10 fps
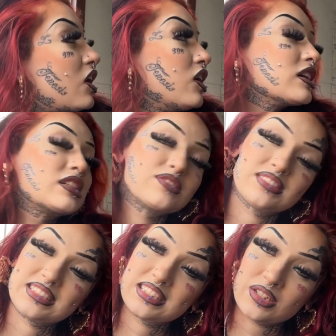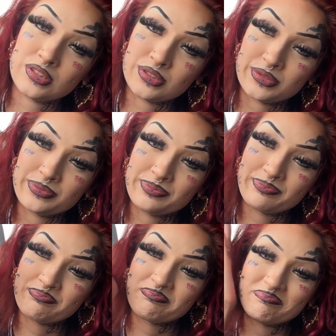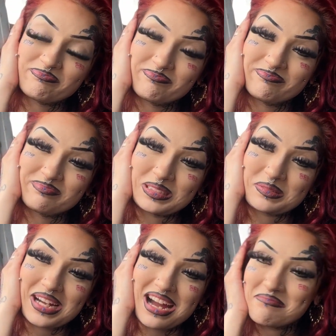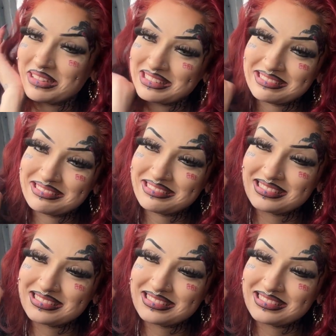all I could really tell you is what happened.